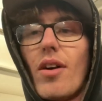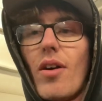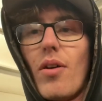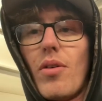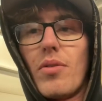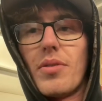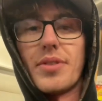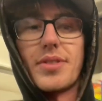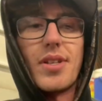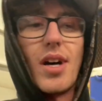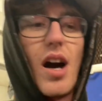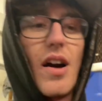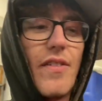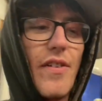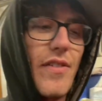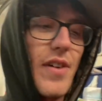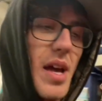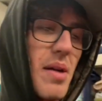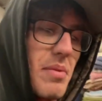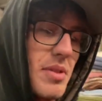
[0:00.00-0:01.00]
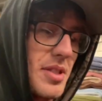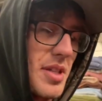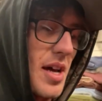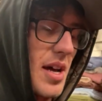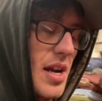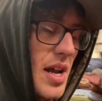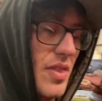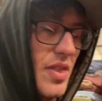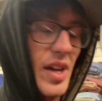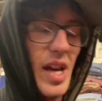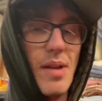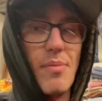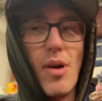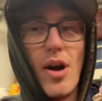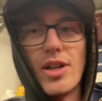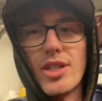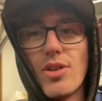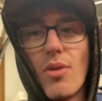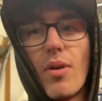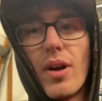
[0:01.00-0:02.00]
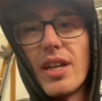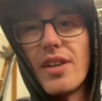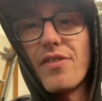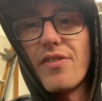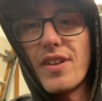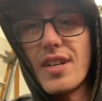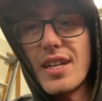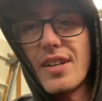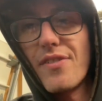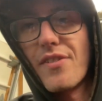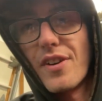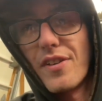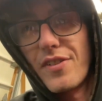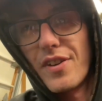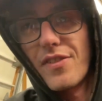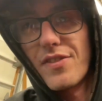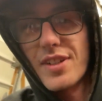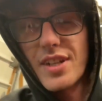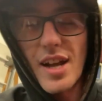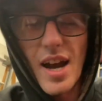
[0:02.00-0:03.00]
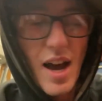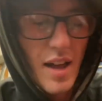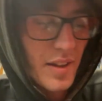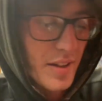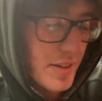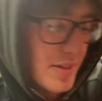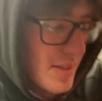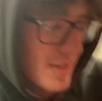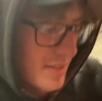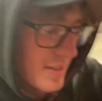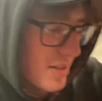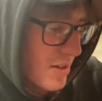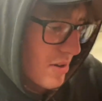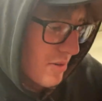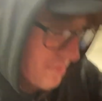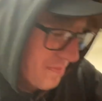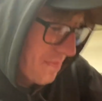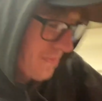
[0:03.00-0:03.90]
hose off of Amazon. I think I bought 20 feet for $50, so